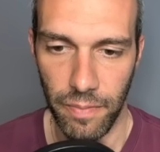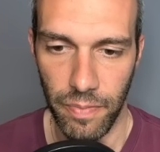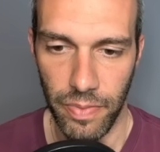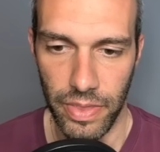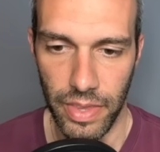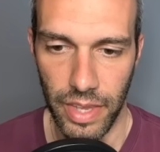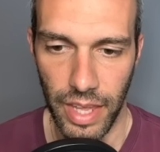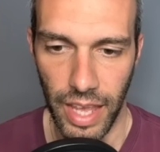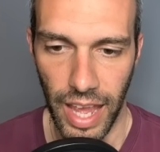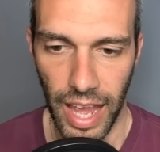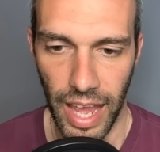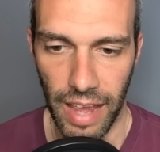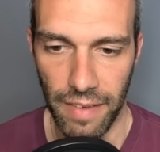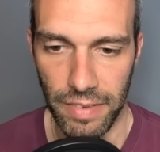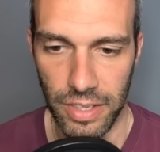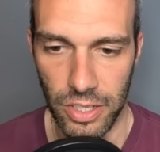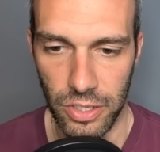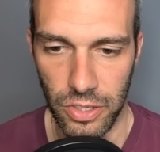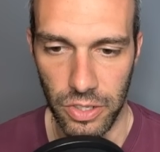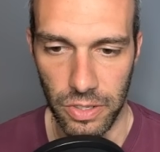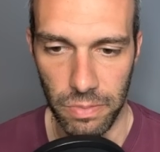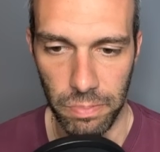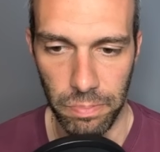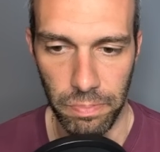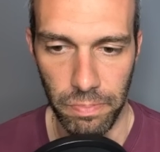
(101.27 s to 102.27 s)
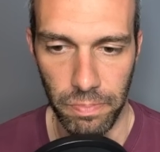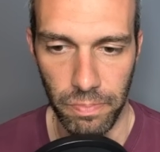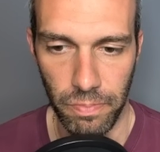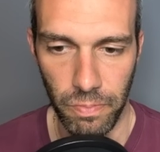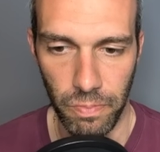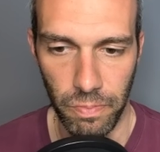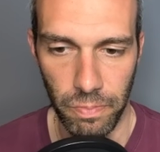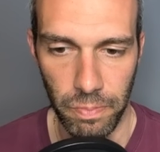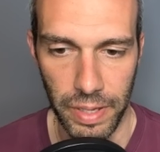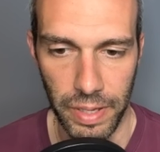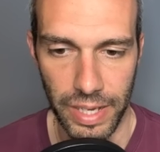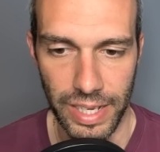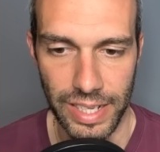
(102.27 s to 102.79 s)
having your
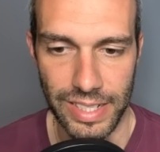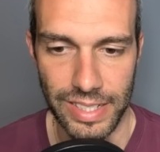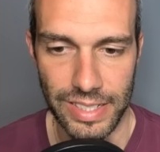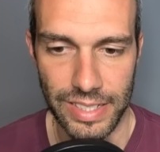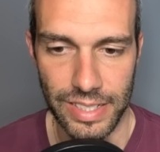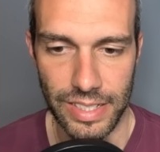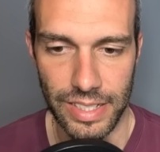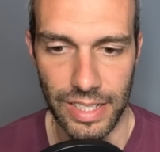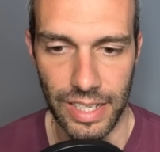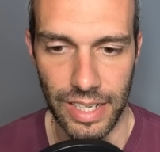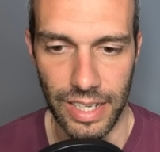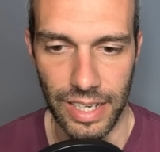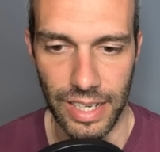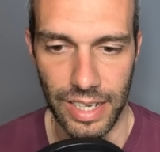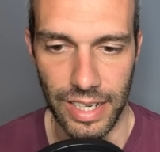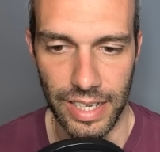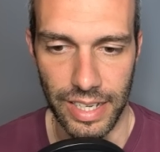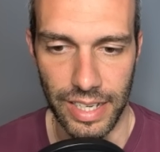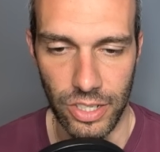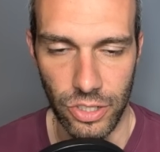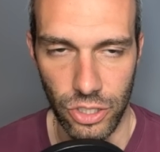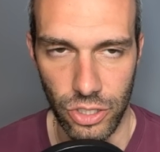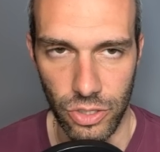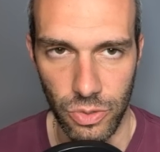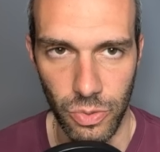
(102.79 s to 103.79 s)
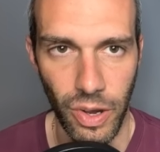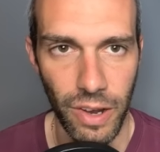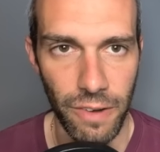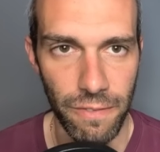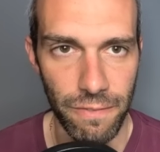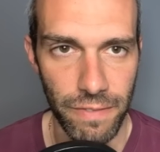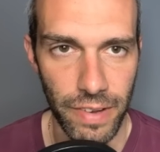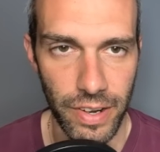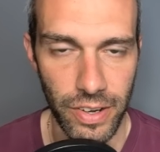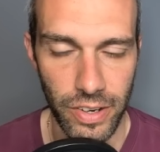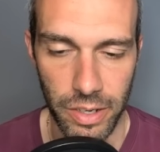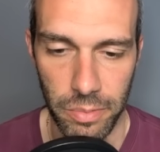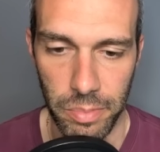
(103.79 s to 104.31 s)
biggest issue of
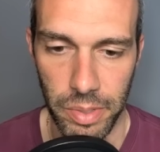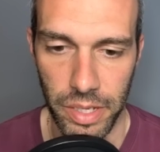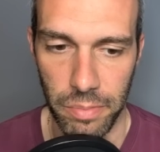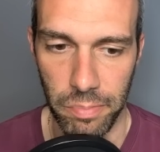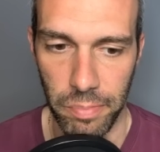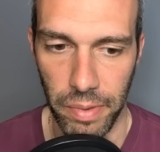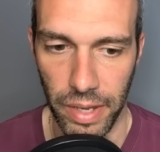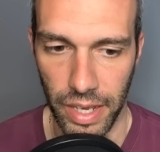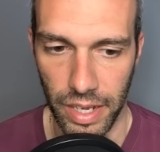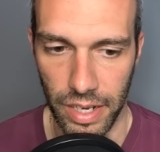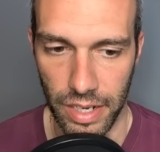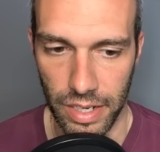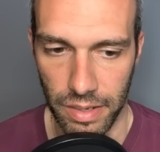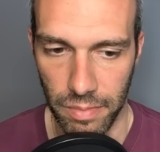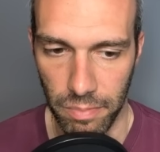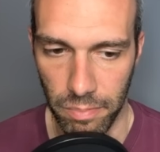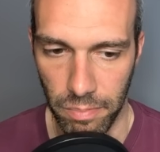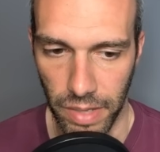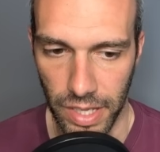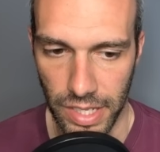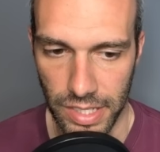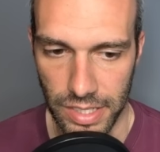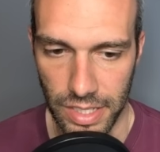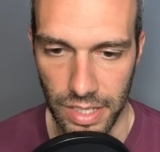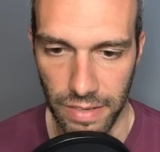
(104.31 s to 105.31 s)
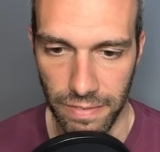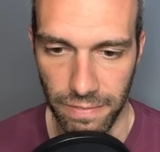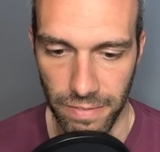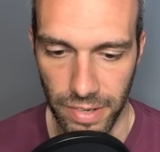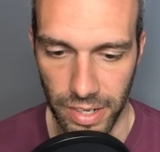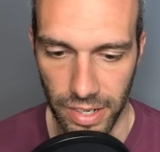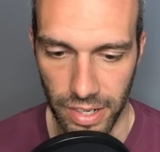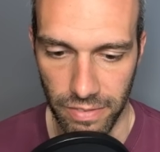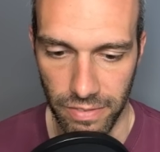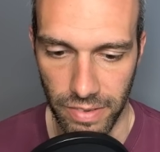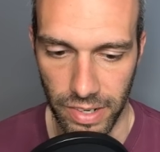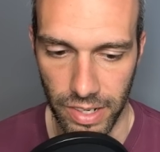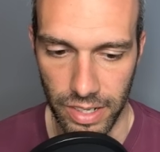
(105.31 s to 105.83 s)
Fairy being banned makes it very,
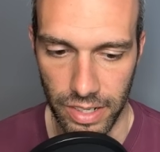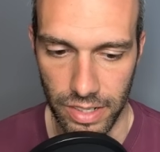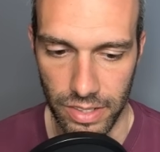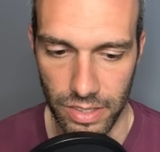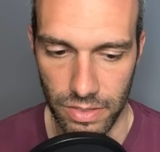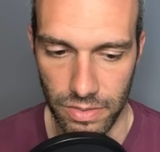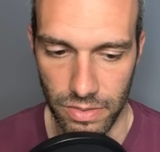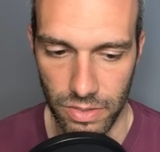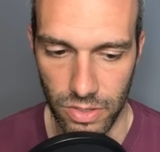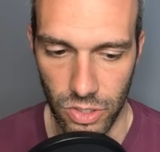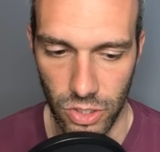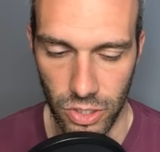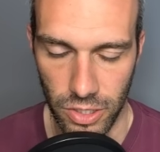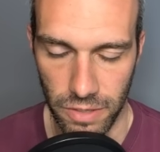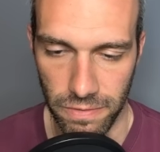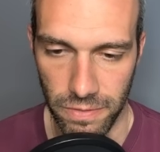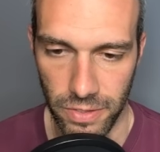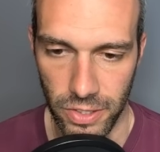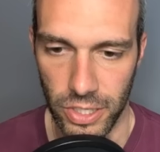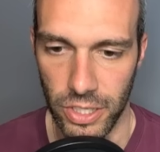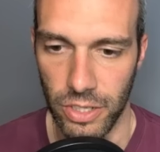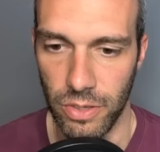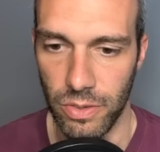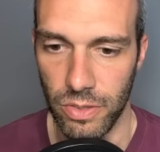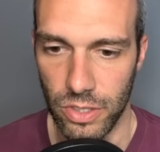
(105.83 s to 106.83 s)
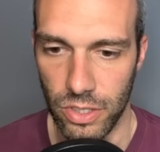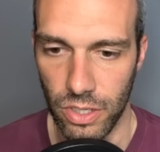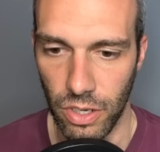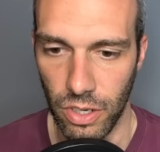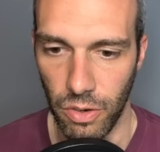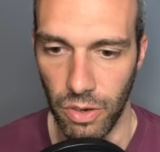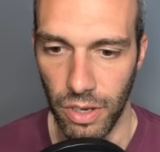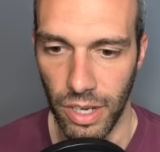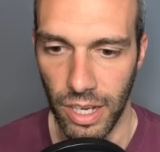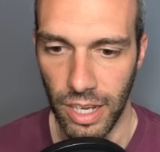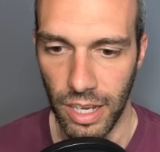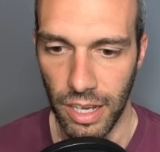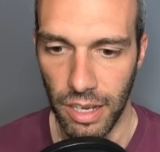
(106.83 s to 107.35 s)
very good for you. So
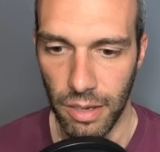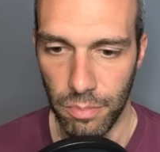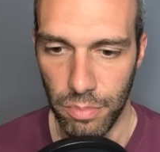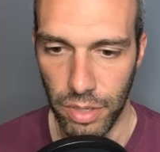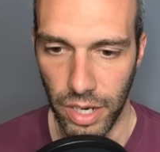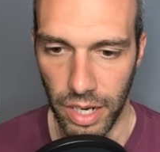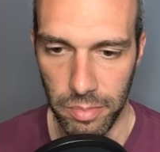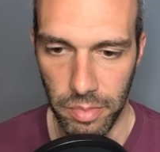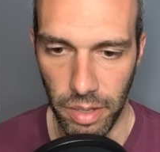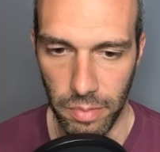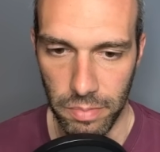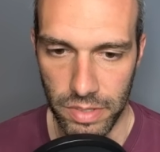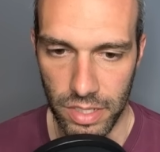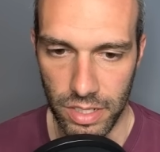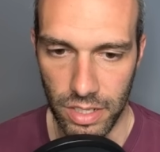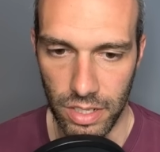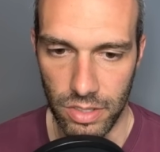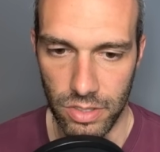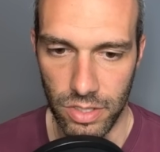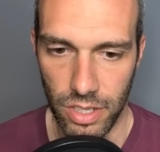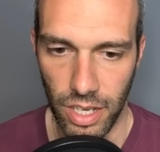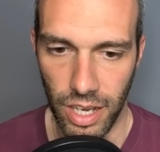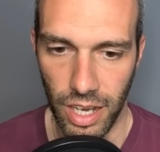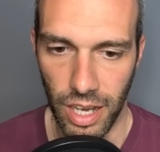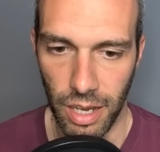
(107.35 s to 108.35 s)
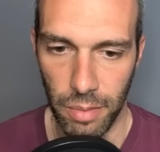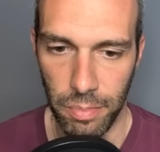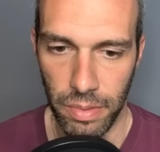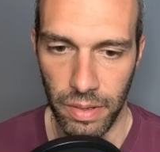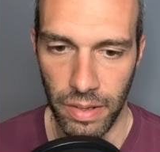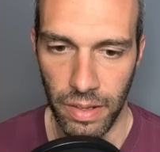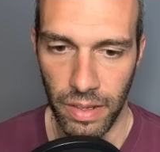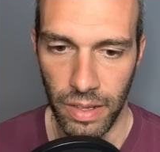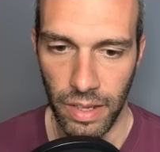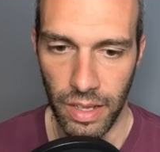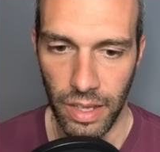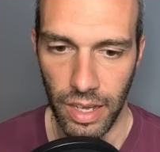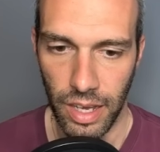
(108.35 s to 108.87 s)
Primape's near the top.
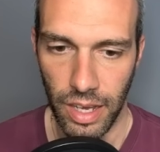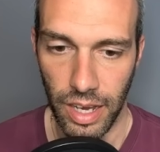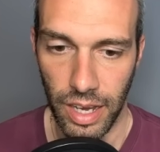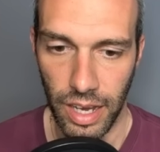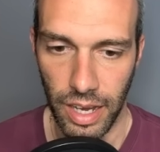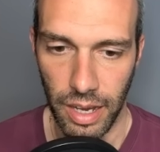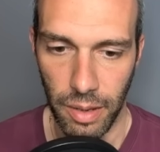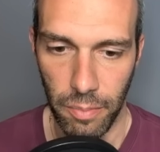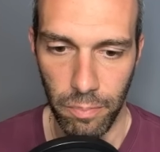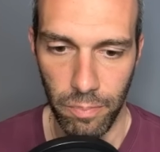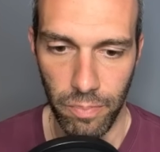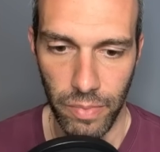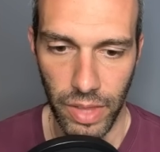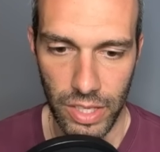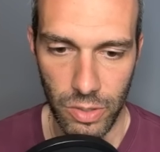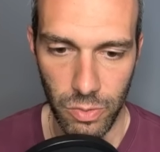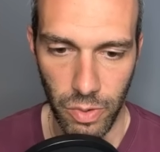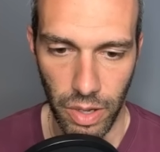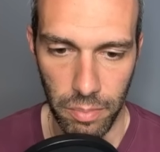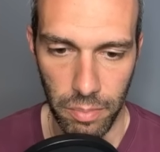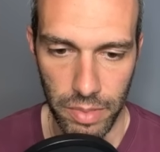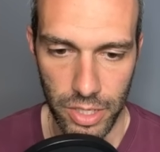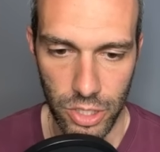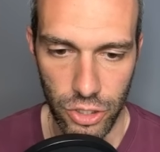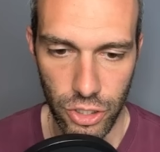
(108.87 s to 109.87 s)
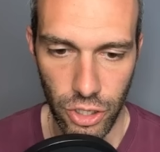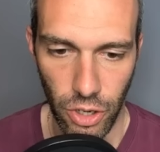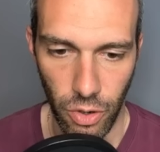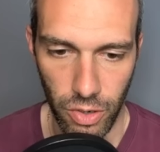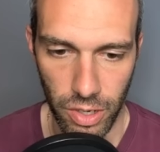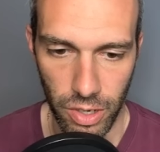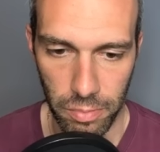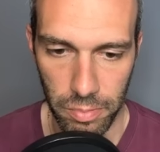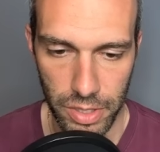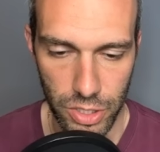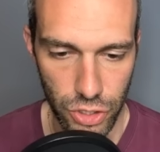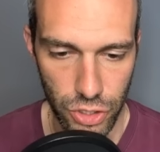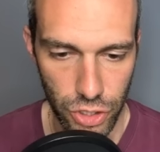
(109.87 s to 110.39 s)
That's why Machoke
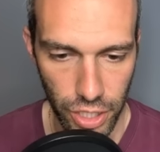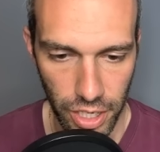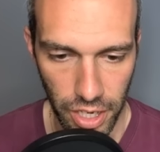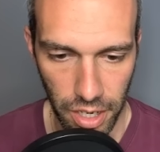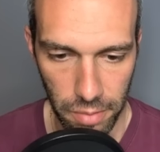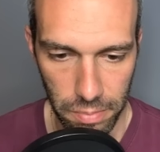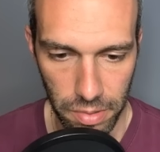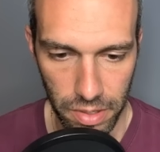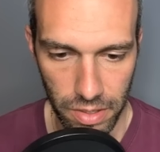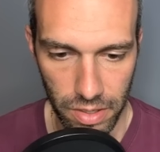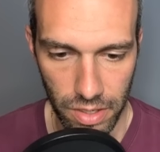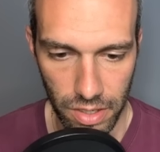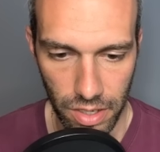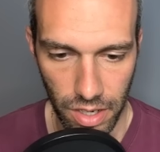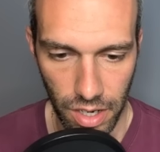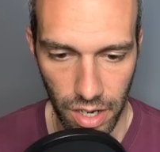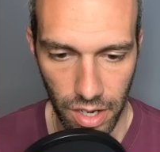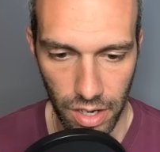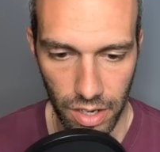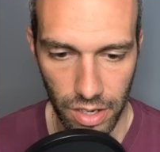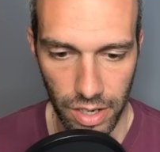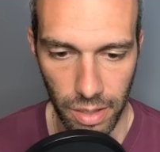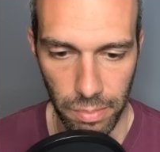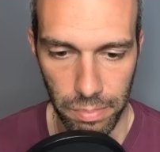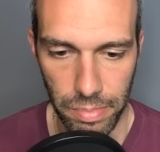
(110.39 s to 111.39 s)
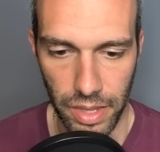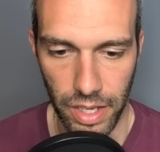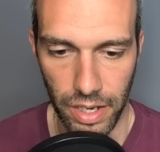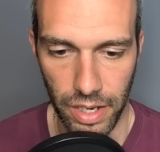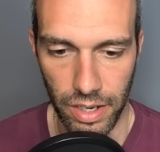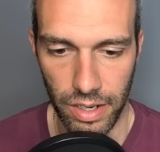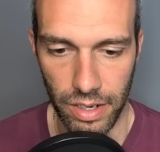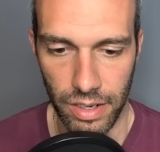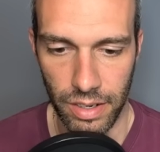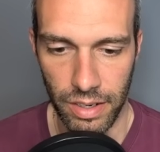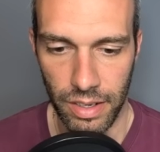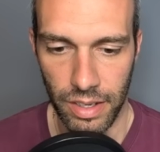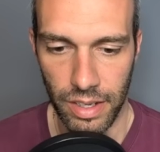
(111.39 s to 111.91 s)
and Machamp are up
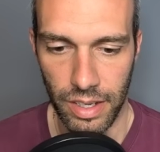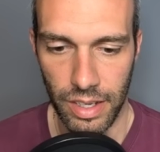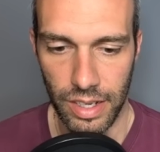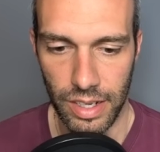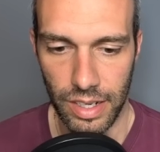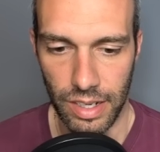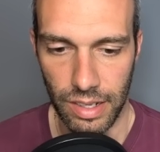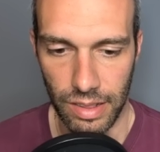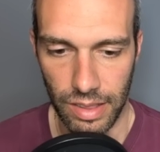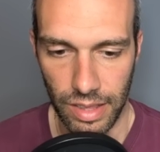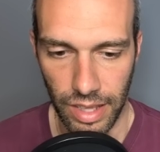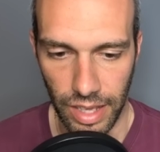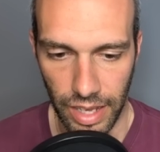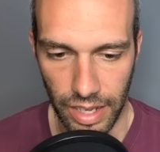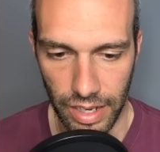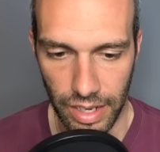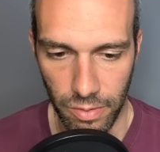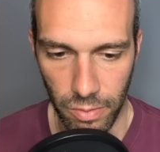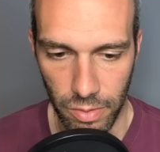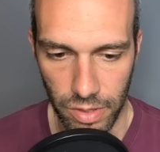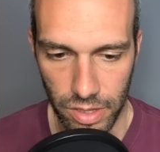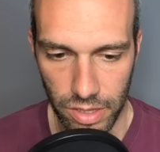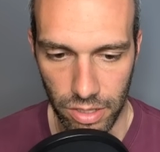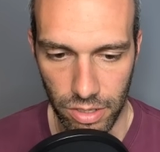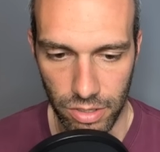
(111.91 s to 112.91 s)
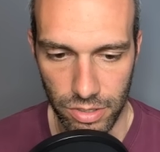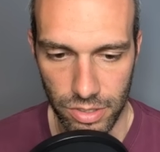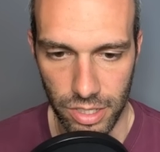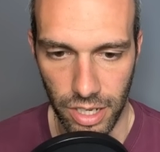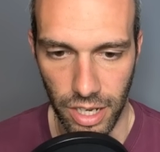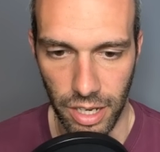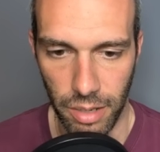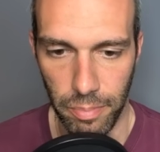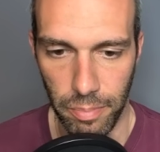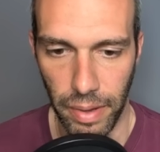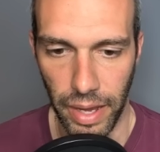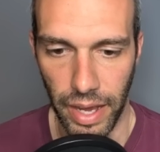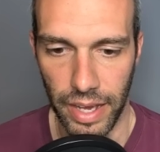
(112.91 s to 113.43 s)
there. Gallade with close
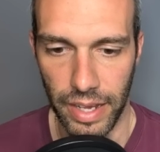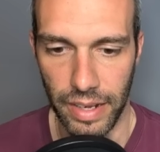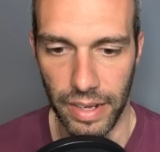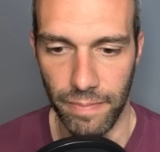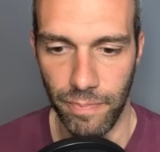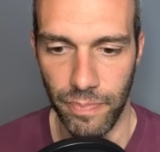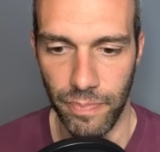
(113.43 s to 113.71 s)
combat